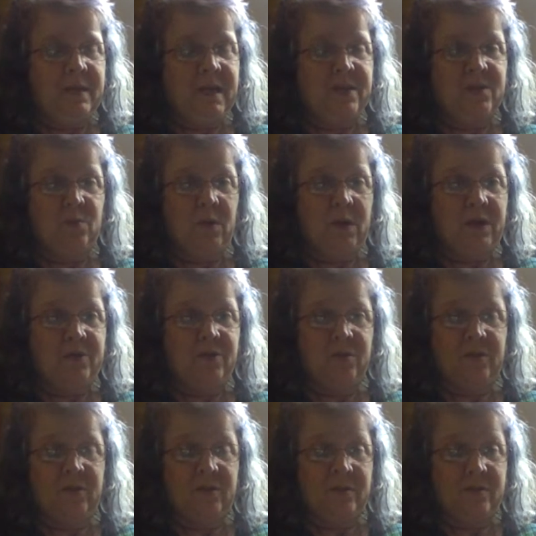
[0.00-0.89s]
that's why i
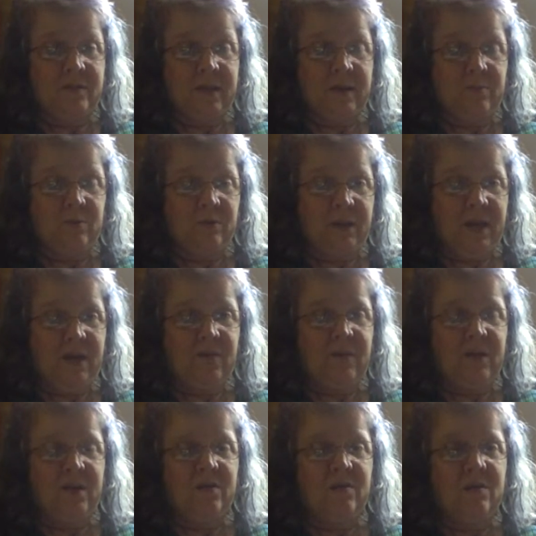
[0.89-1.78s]
took the table down
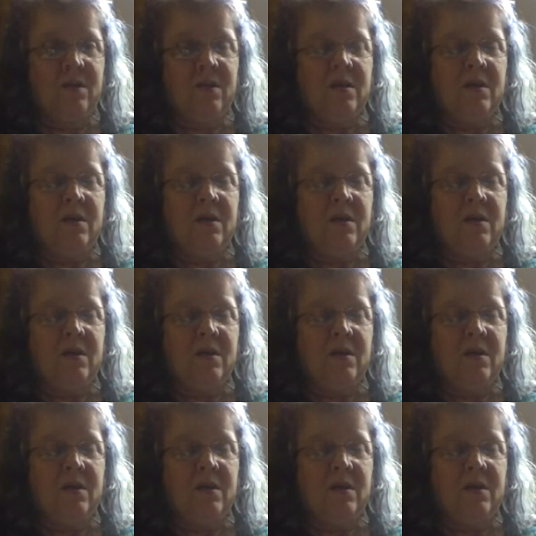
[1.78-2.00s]
there